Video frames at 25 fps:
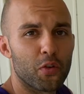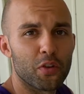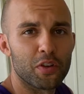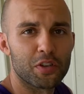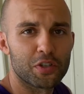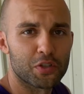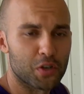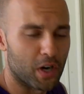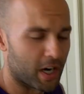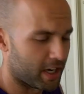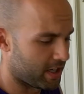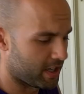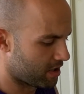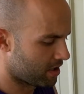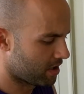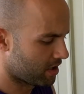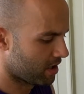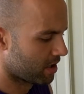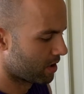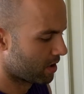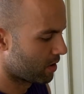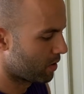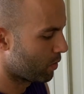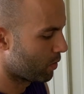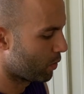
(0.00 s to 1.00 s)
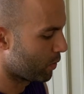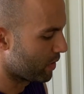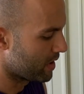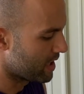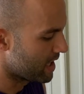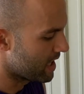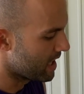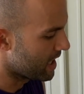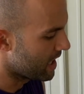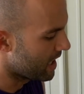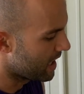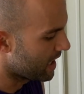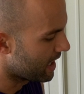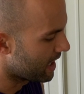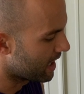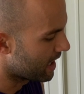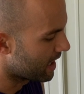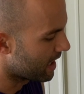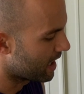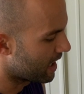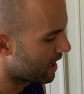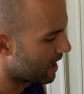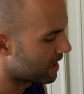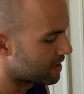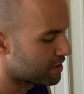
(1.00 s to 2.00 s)
the strainer, we need
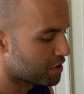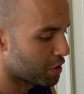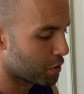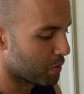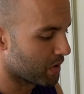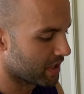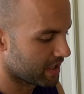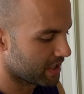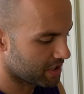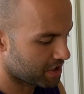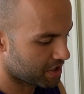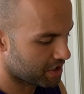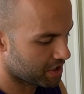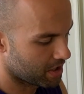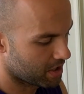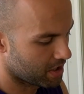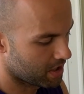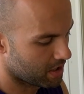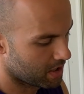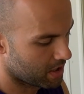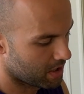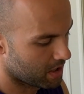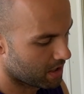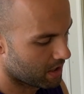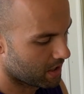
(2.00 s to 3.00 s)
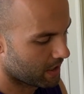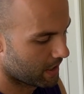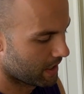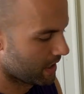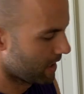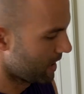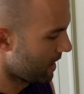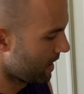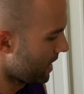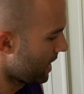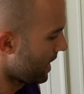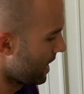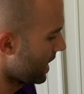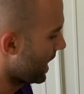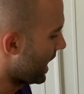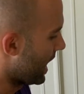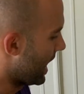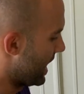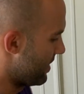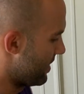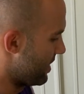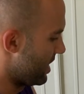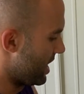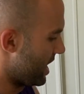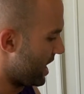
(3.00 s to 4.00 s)
a 2-inch.
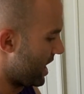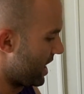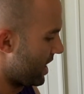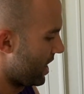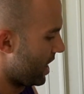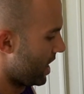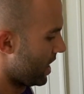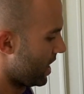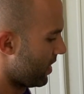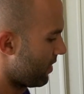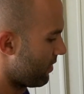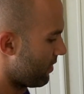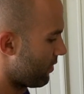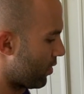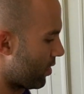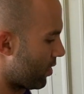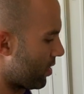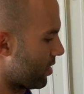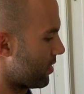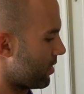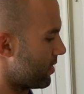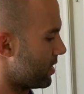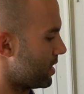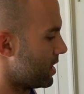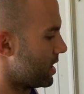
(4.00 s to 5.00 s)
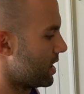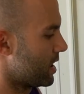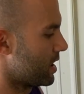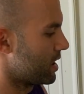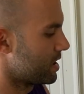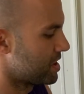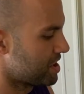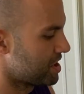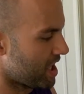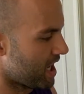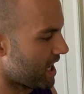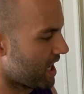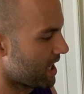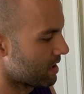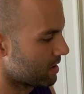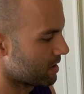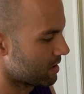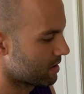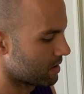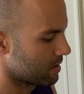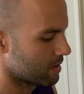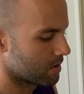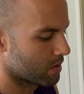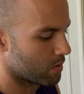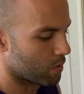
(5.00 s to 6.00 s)
And then for the jet,
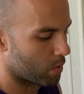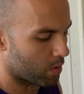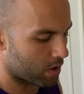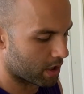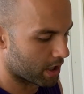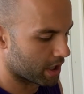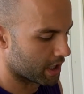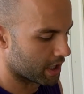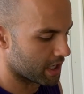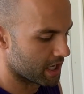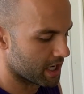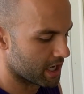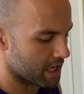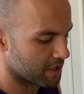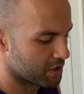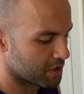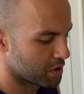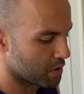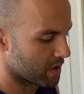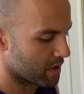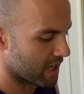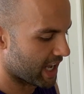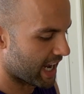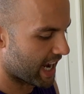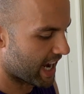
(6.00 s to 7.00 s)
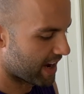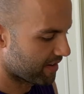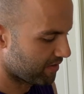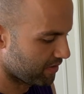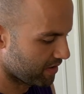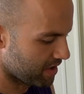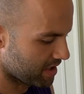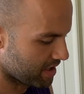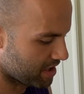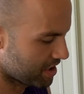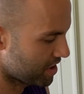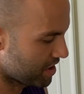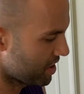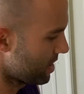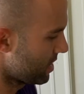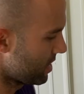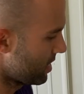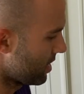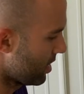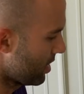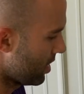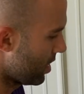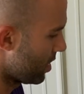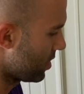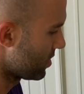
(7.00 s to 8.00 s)
we're gonna need a 2.5-inch
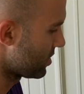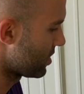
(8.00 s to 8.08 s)
hole